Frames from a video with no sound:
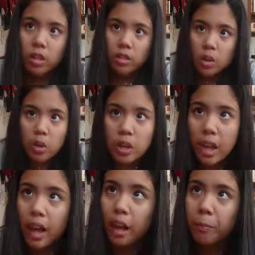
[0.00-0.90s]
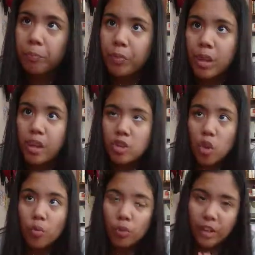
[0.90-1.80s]
So yeah,
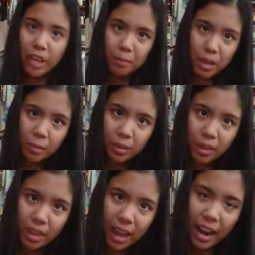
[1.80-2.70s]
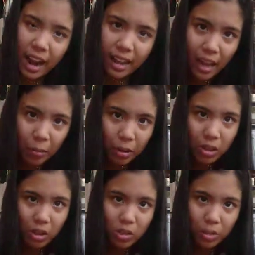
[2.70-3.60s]
don't forget, people, that I am going
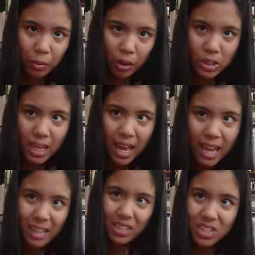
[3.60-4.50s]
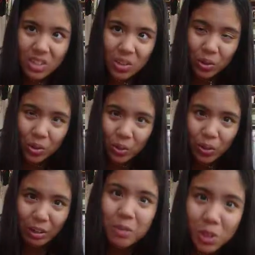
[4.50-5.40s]
to go to Montana soon.
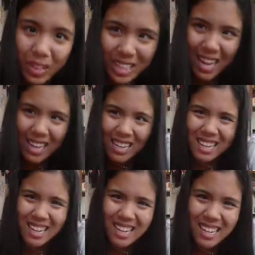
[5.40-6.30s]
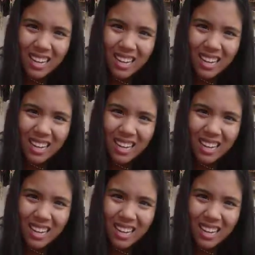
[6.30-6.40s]
I'm so excited.